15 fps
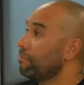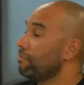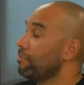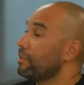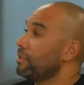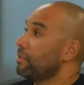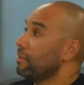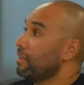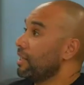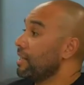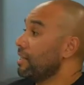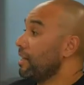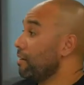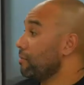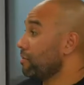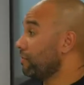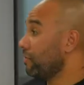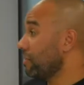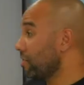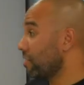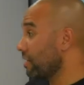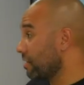So in-house
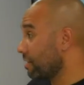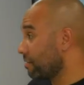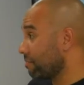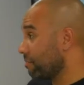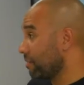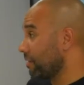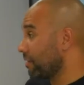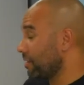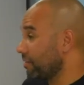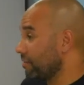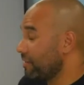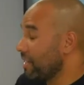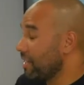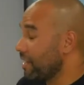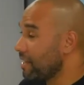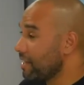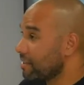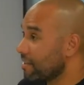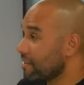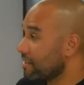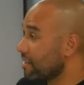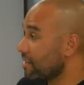versus the agencies.